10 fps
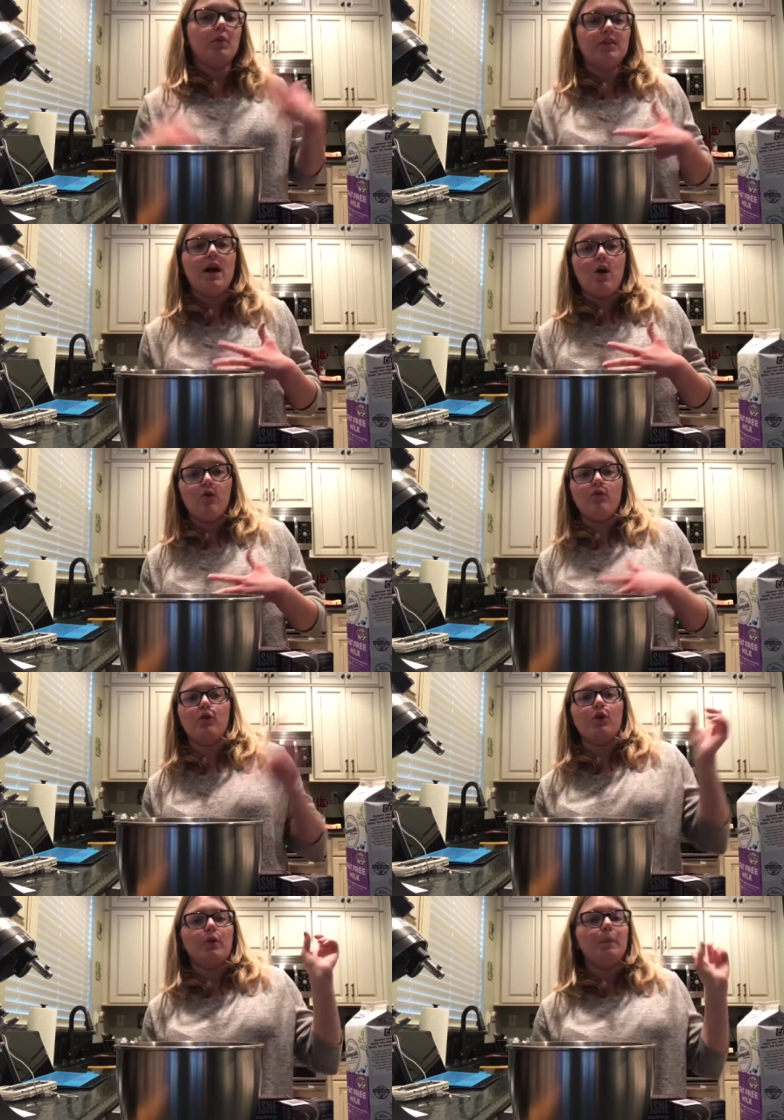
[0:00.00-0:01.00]
put that
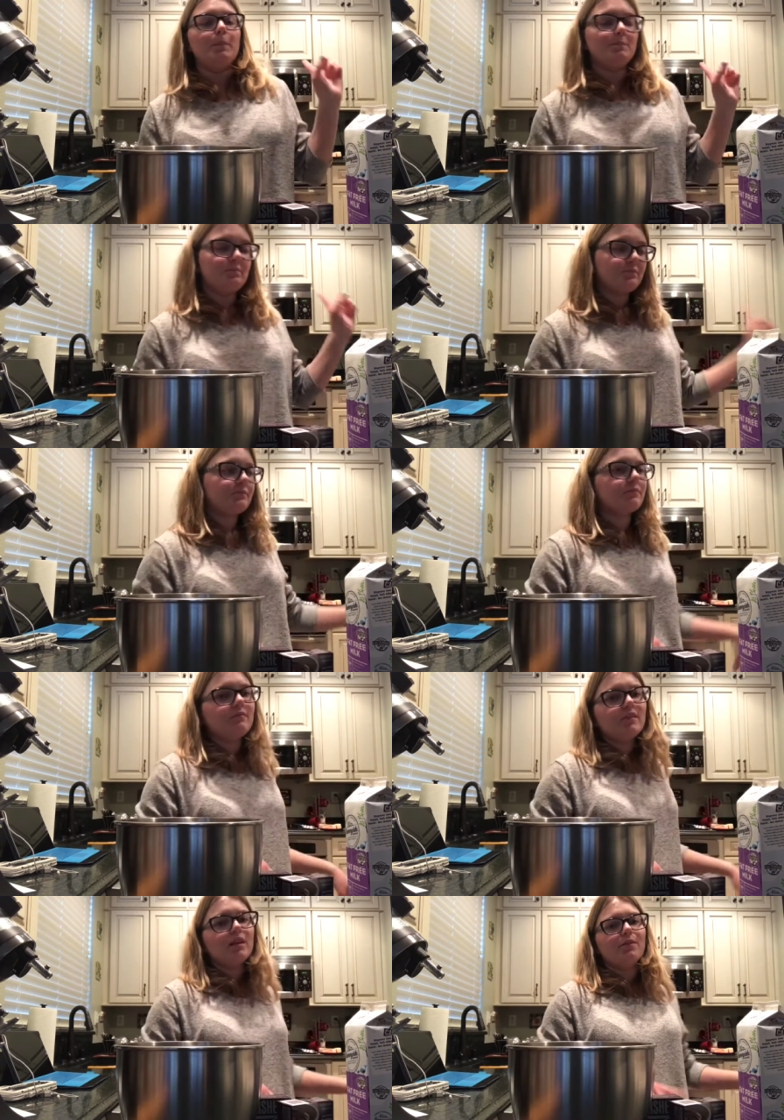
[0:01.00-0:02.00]
over
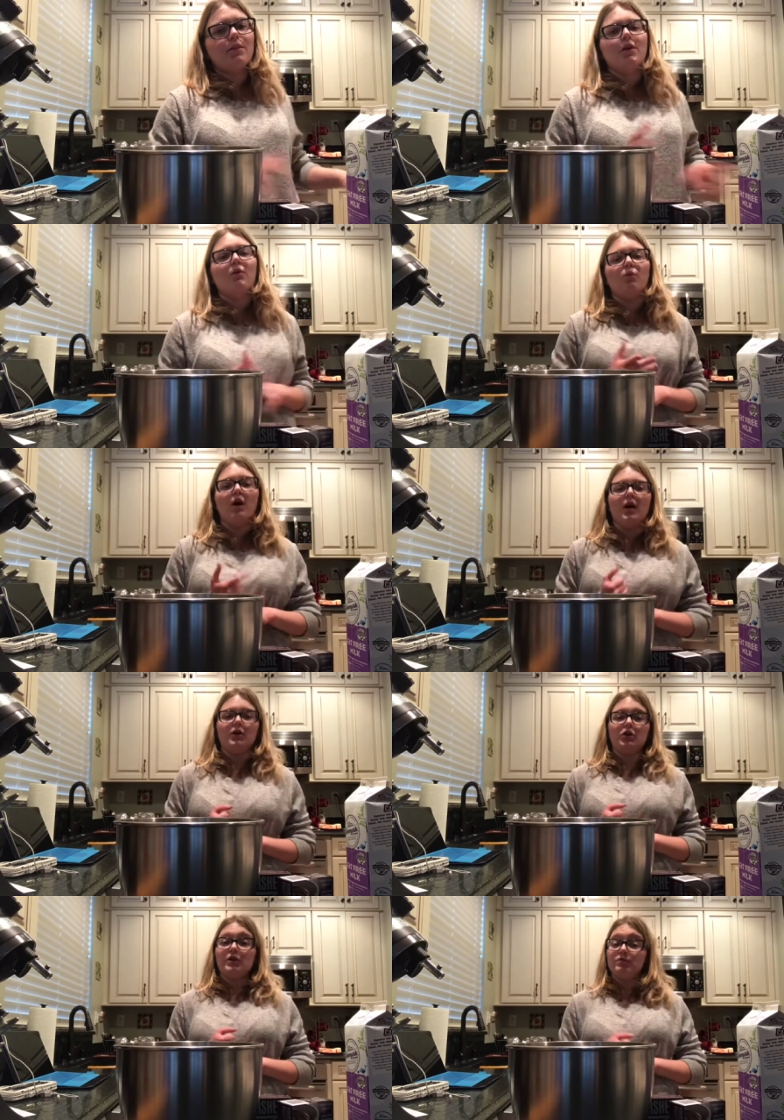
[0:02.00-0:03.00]
the
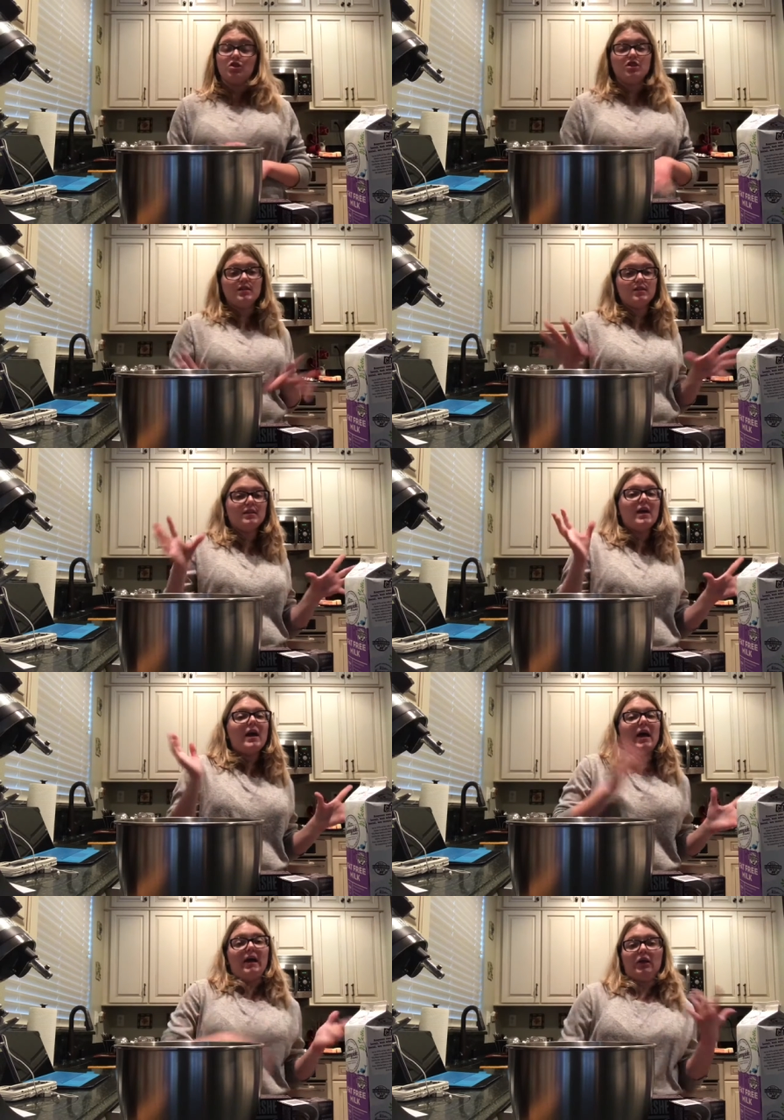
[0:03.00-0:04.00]
cream cheese
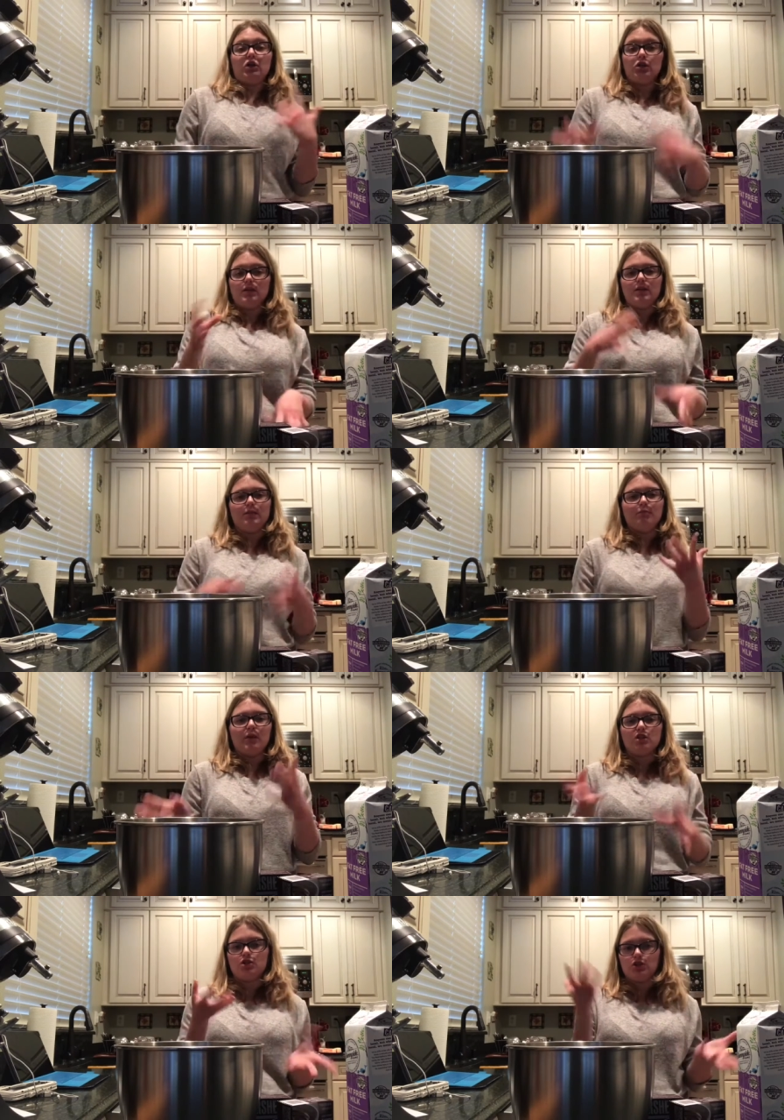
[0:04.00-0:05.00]
and cookie
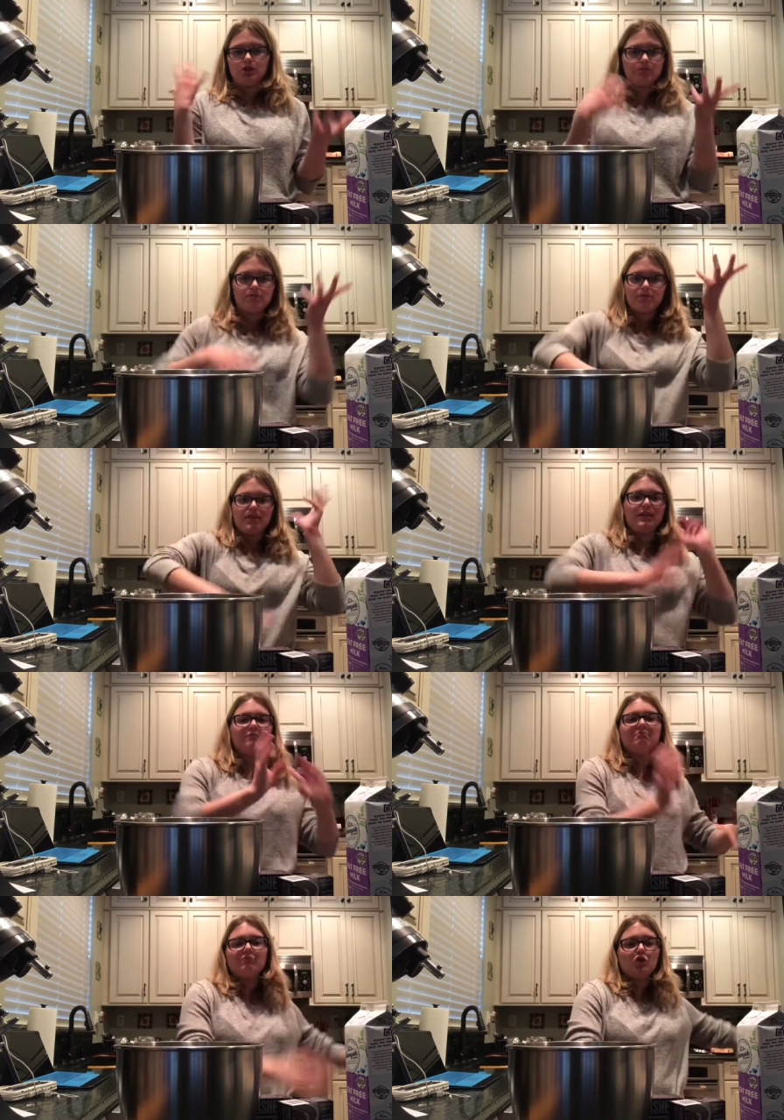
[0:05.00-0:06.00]
mixture
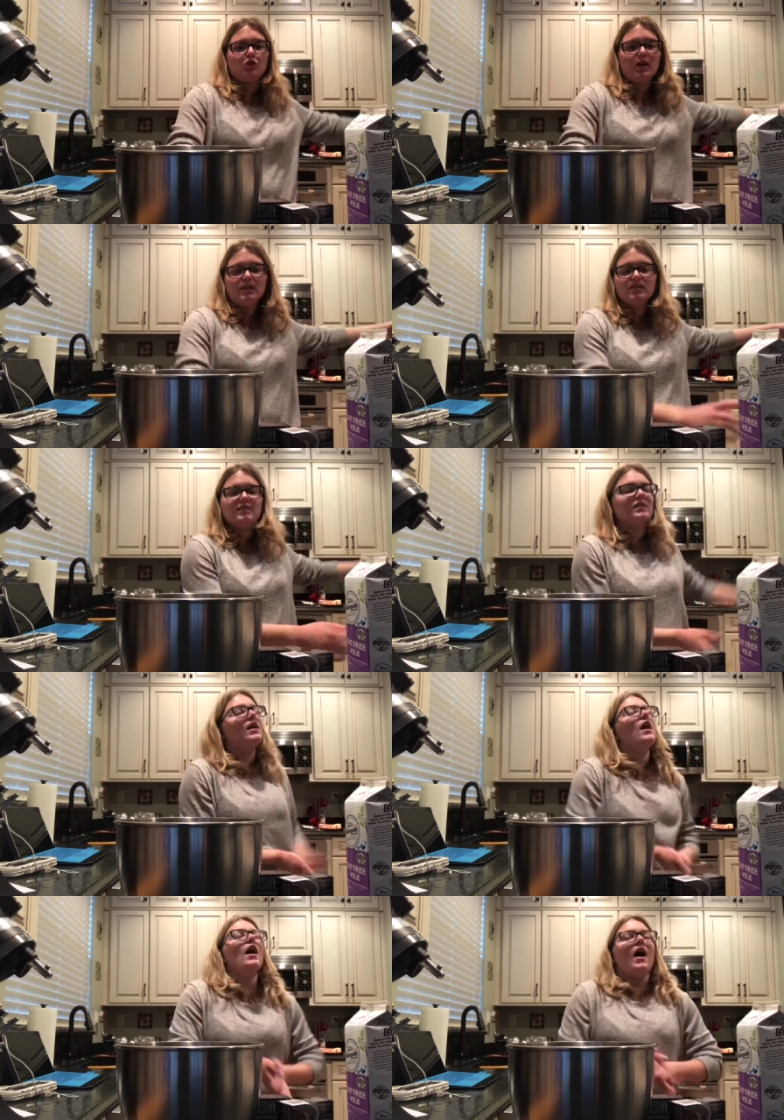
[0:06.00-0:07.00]
thing crust,
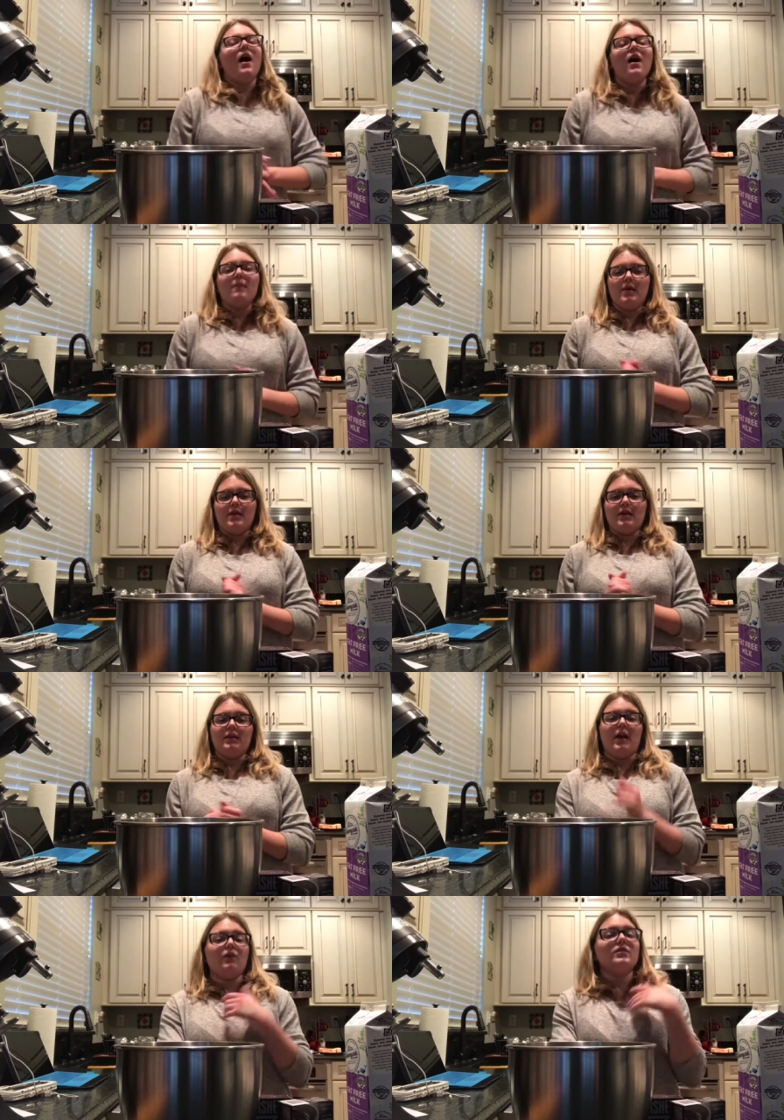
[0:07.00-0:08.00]
and
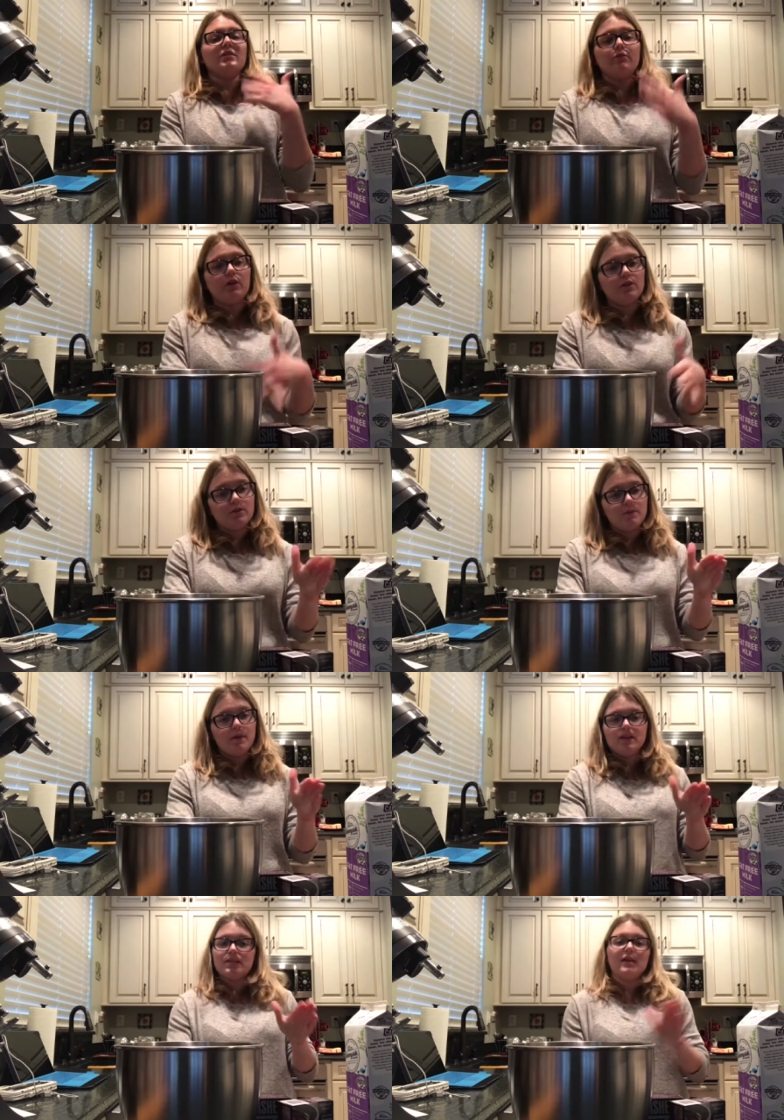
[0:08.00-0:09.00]
then that'll sit for another 10
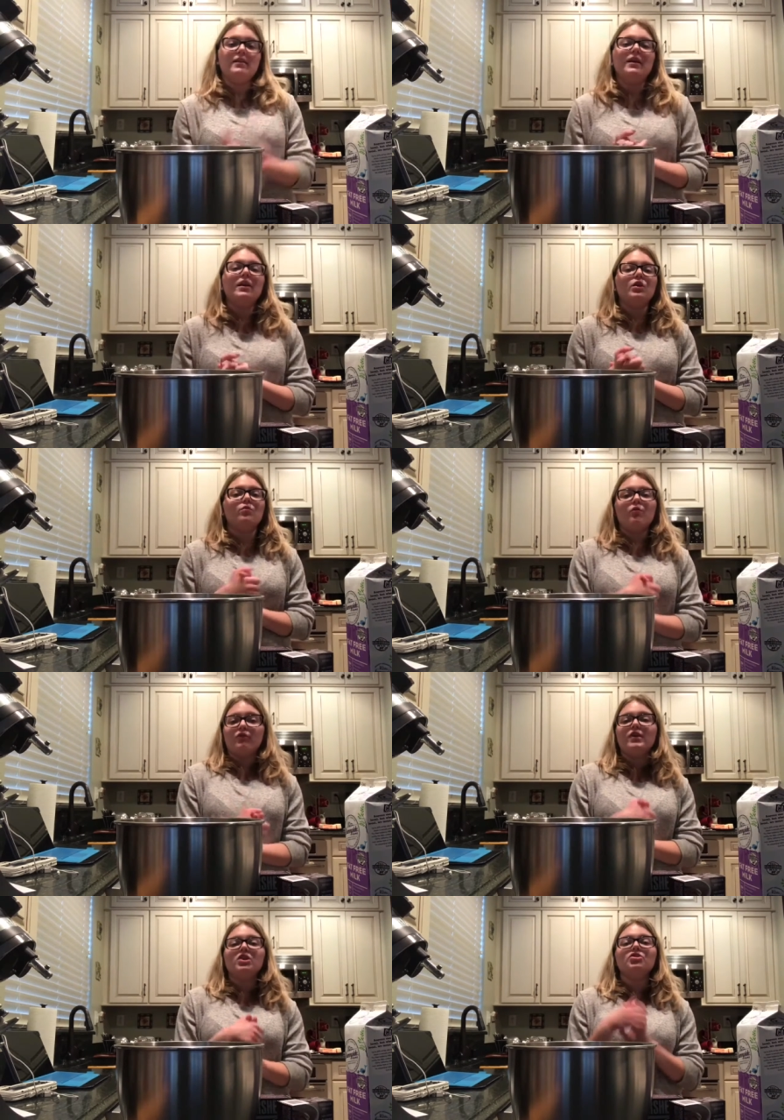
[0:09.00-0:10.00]
minutes, and then you will
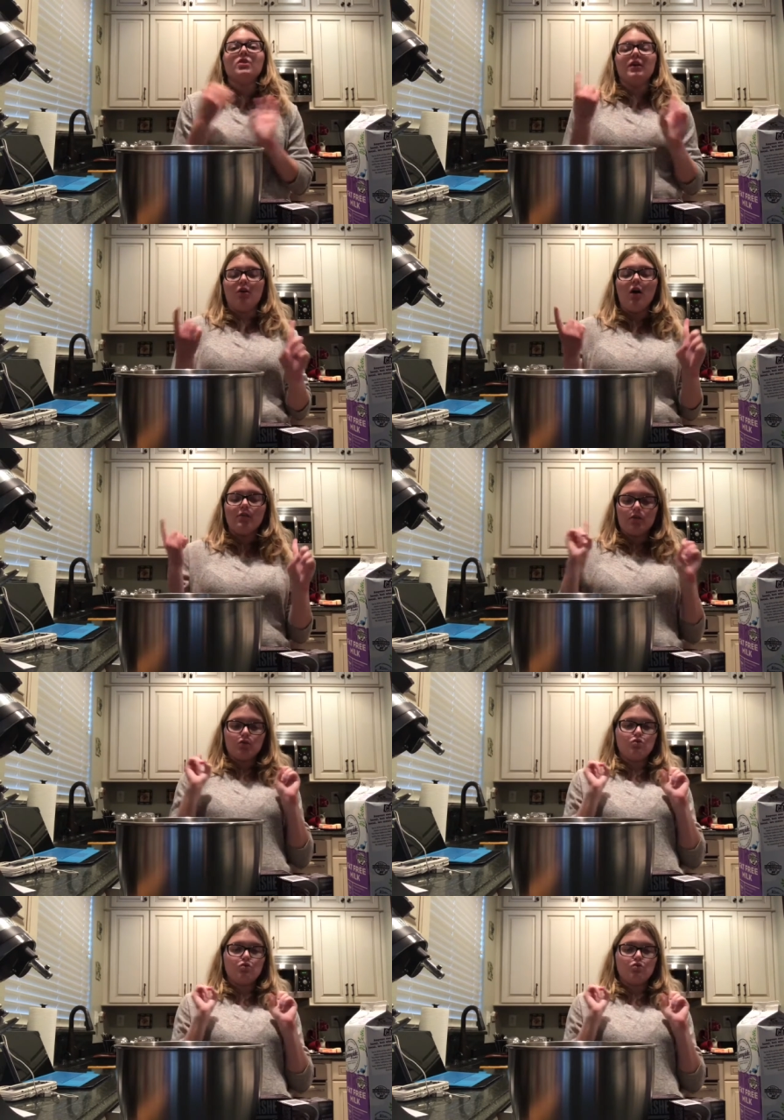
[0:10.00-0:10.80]
finish it off.